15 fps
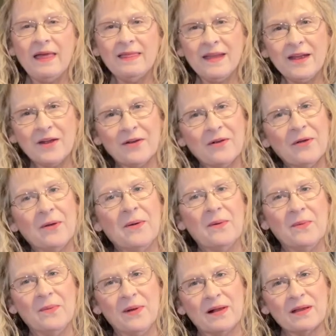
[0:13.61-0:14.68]
Hi there,
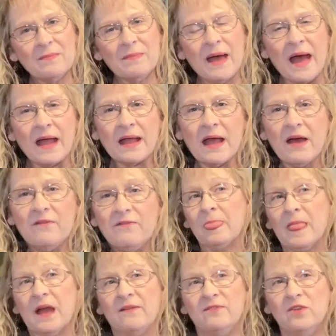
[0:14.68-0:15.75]
welcome back.
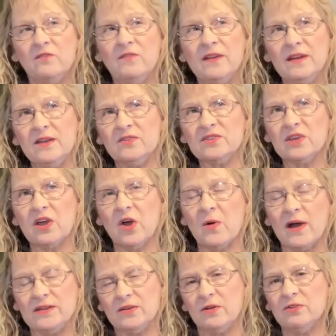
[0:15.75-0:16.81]
A few videos
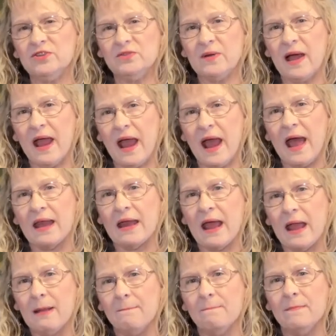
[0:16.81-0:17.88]
ago I told you I had
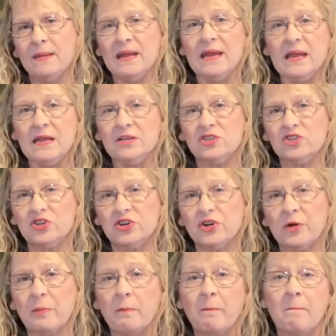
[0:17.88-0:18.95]
a
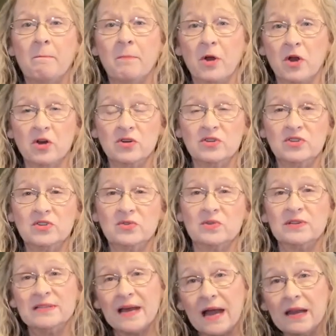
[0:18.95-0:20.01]
miniature purse
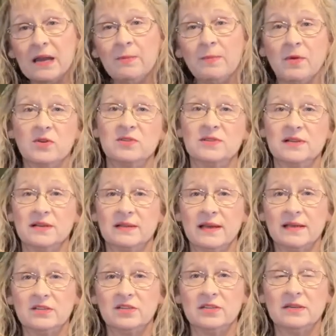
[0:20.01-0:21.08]
or tiny purse
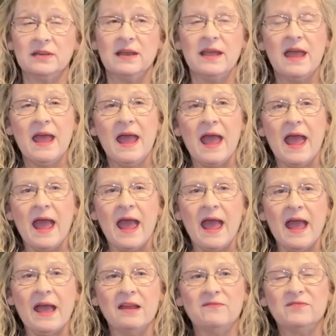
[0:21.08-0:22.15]
collection,
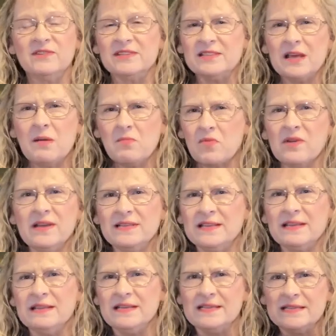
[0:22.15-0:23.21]
and for some
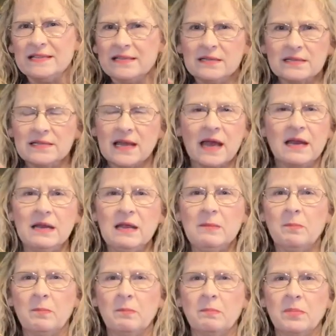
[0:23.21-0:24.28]
reason these little
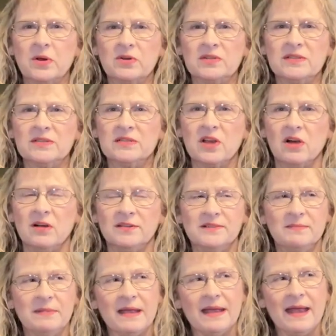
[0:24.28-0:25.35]
tiny purses call
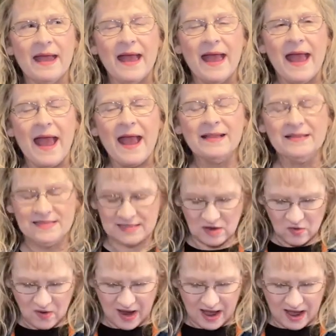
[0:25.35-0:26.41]
to me, and
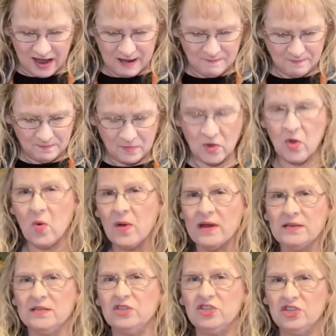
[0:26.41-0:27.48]
so I'm
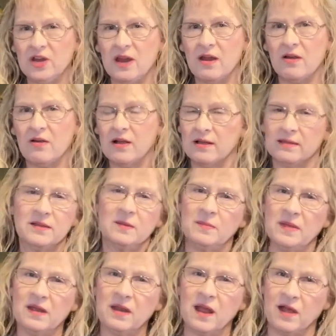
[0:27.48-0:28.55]
going to share a little
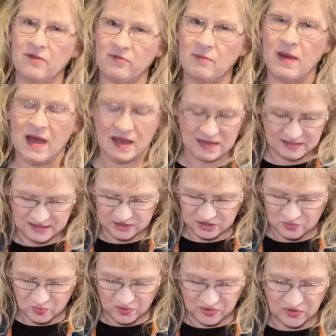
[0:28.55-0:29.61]
bit of my
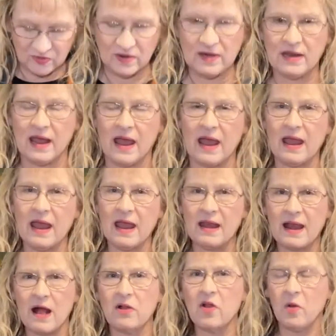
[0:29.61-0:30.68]
collection with you today,
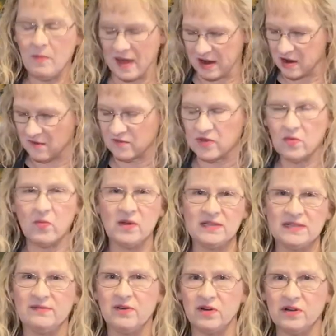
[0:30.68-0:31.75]
and I'll go back over the
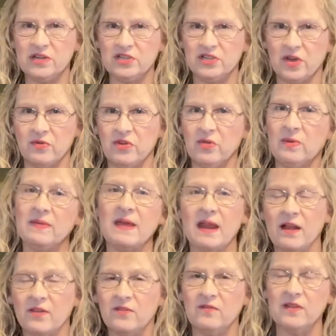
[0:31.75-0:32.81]
ones I've already showed you in
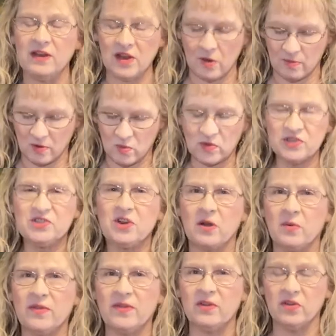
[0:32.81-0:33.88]
that other video, but we'll
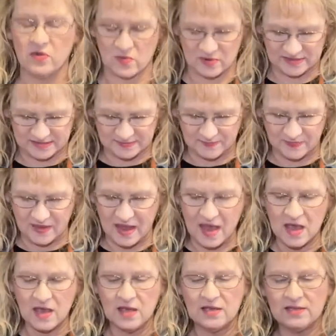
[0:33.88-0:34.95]
start with the new ones.
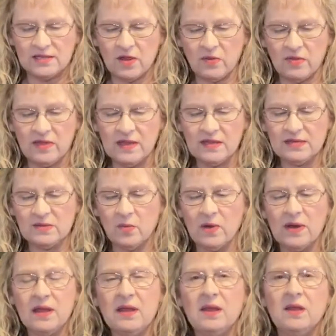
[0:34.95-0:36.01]
So this
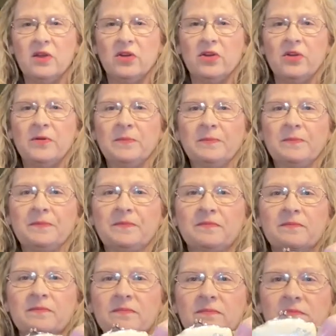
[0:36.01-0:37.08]
one here,
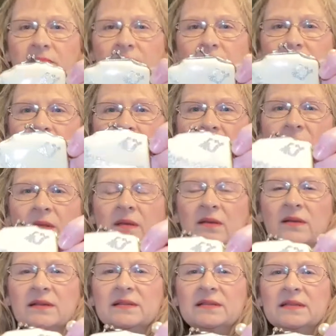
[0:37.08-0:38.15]

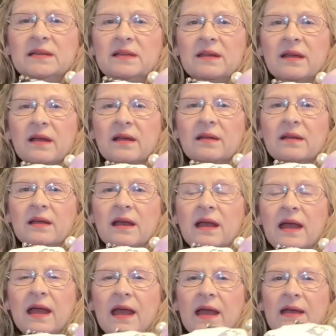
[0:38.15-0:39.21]
you can see that
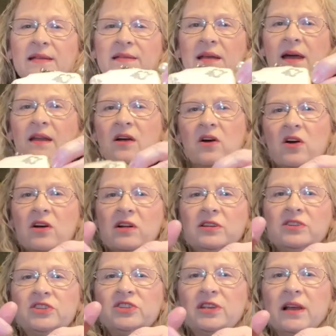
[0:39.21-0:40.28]
it's got a
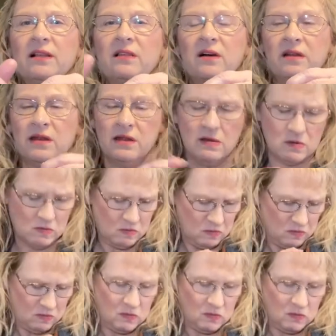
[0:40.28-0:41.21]
hard shell on it.